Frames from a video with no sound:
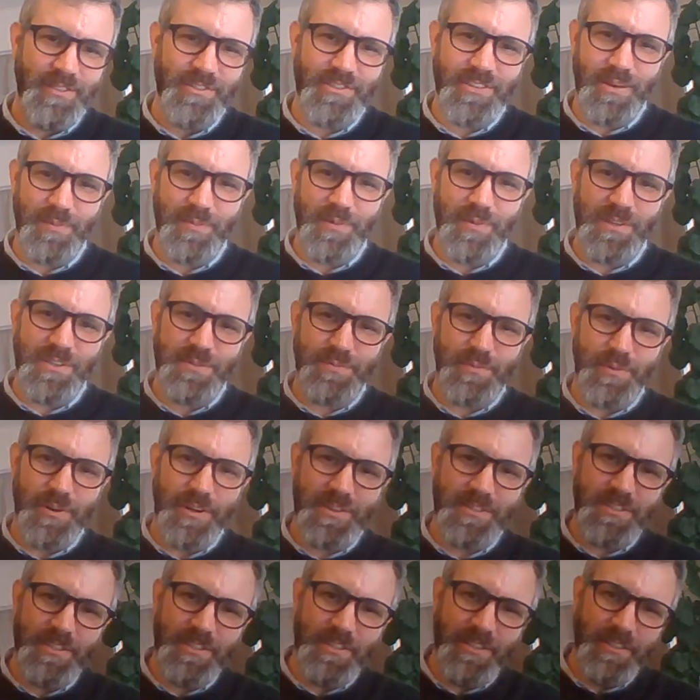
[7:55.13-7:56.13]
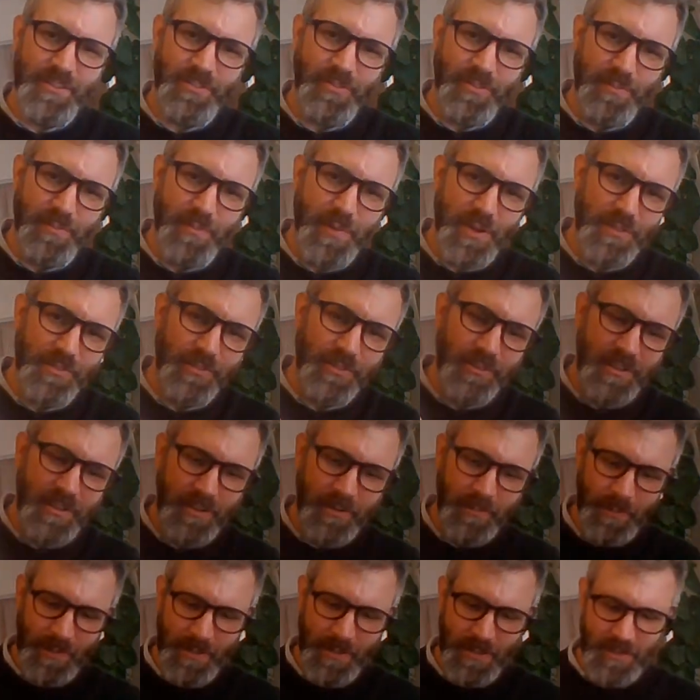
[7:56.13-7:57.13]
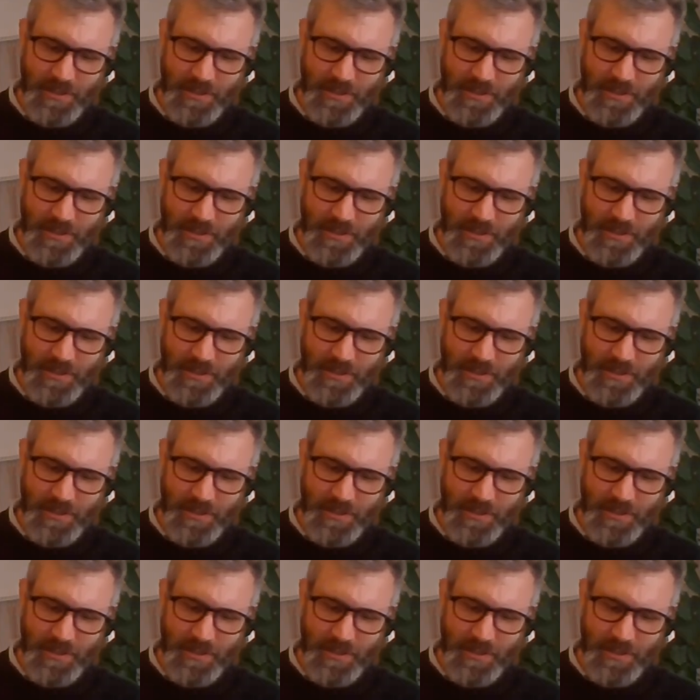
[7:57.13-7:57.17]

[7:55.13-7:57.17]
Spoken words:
Japanese pressing on Bethlehem.